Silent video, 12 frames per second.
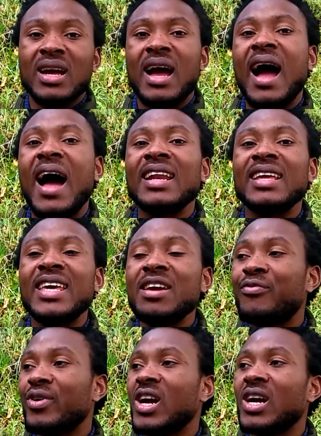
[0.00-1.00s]
and
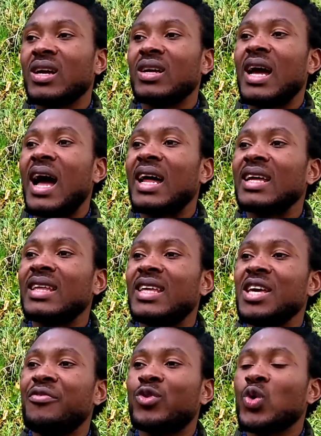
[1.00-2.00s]
give
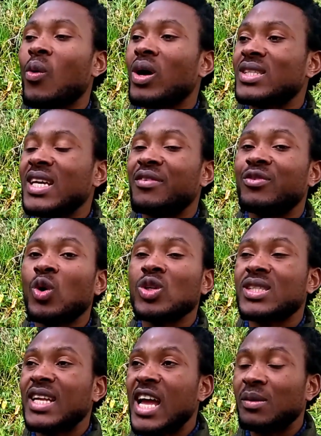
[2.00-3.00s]
to ourselves those
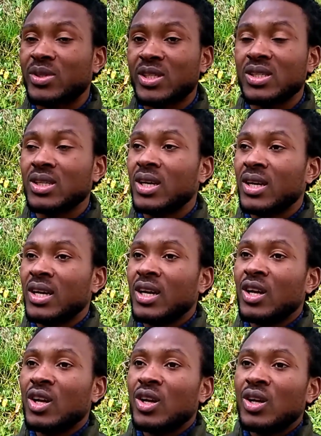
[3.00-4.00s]
times,
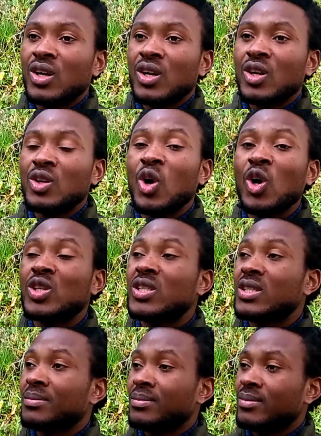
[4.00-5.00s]

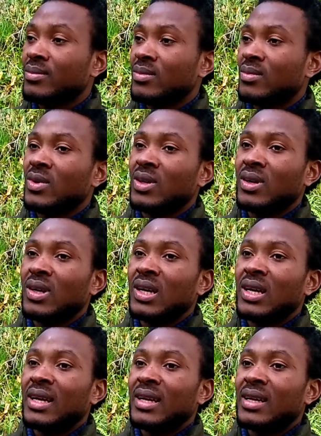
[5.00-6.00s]
those
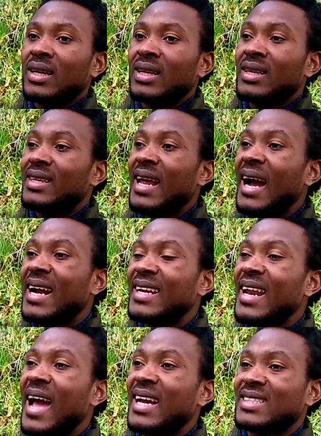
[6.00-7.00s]
dark
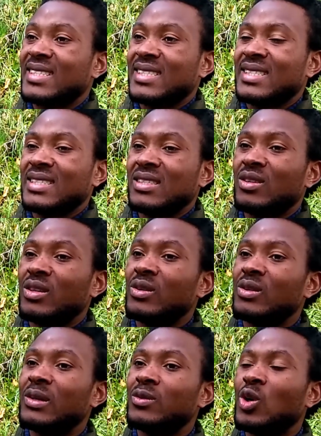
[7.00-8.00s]
nights,
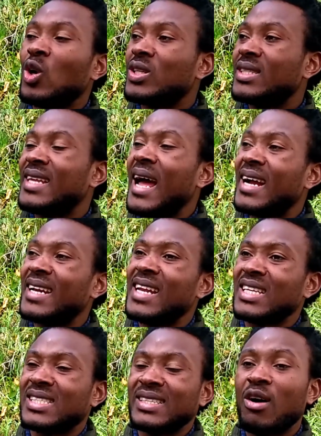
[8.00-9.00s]
those
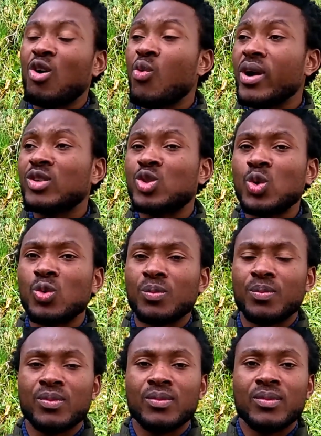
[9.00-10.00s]
darkness that we went through,
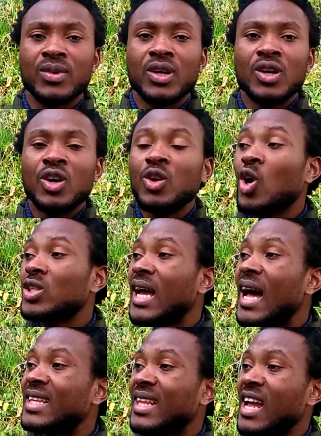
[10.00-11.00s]
those
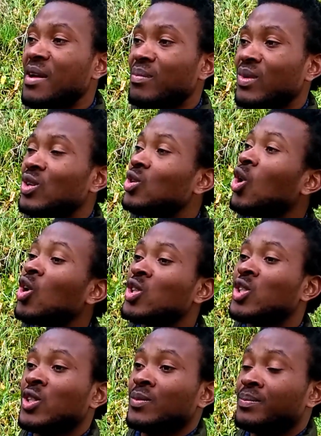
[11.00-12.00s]
hard times,
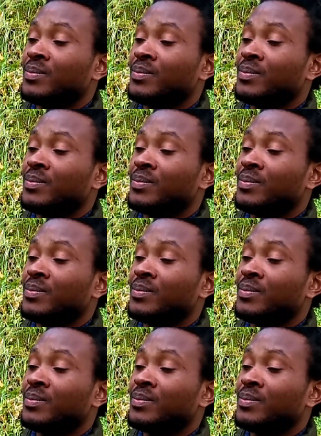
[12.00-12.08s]
those